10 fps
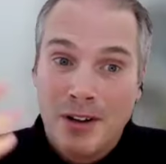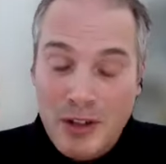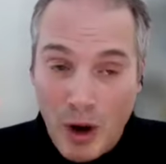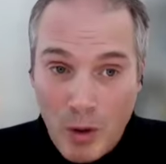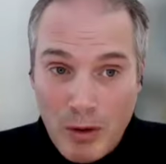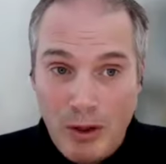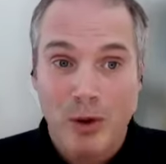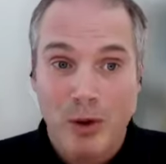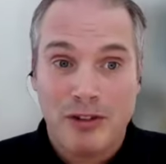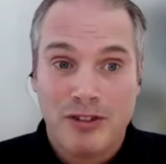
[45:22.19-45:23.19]
your own
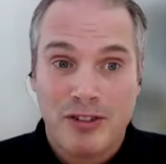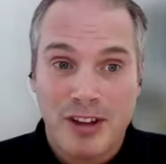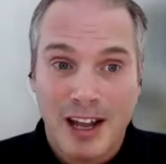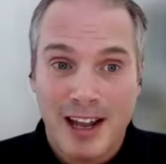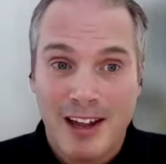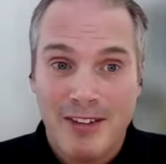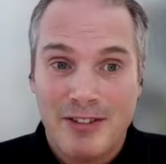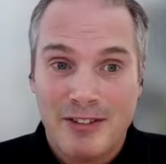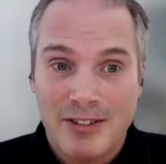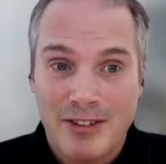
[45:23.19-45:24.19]
thoughts and
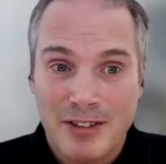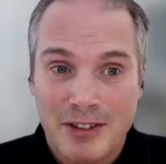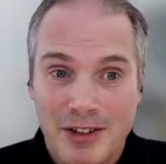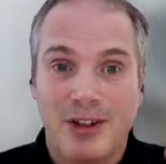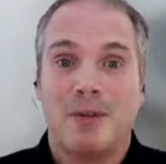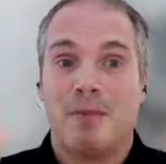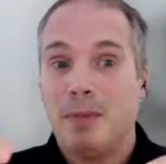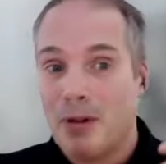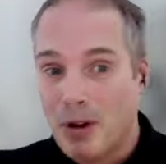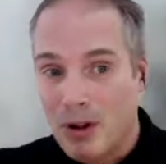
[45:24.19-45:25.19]
the
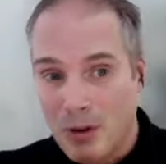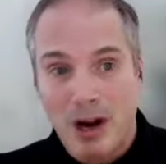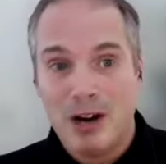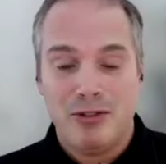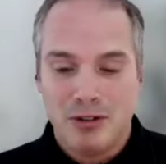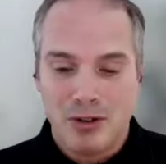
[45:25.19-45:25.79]
people around you,